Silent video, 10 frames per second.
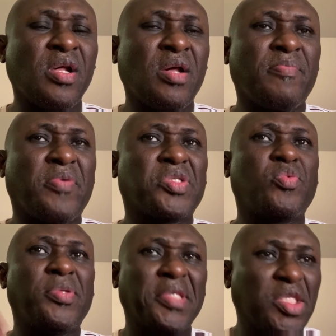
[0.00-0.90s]
but
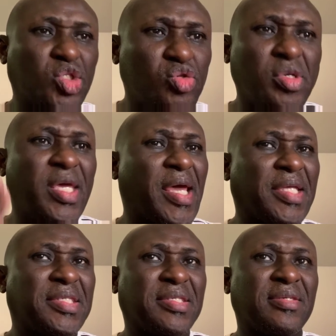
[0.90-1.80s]
within 2
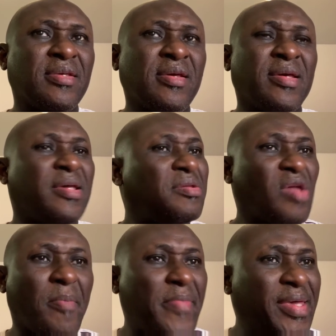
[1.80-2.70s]
years,
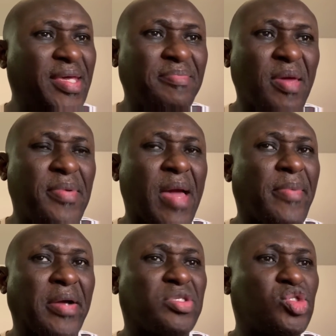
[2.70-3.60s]
you're making maybe
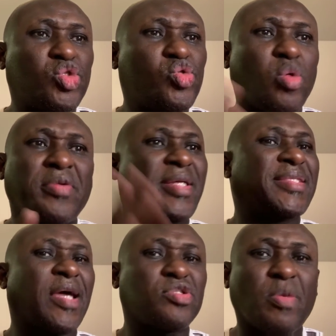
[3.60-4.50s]
about
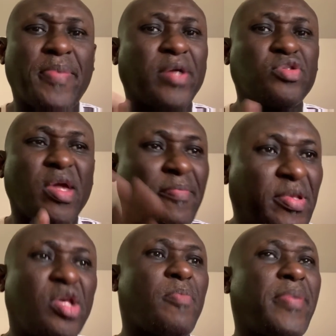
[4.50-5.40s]
£200,000 or £1
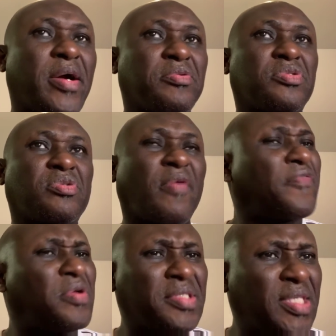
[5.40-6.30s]
million. Of
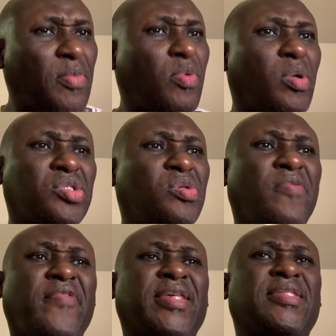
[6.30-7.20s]
course, they will want to
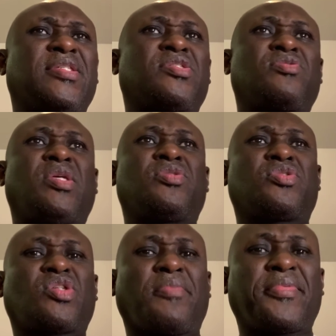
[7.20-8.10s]
invest into
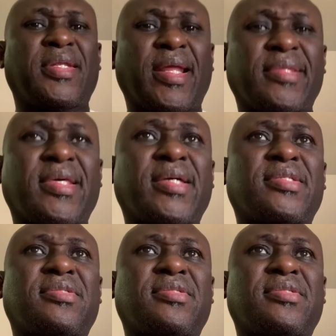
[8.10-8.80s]
something like that.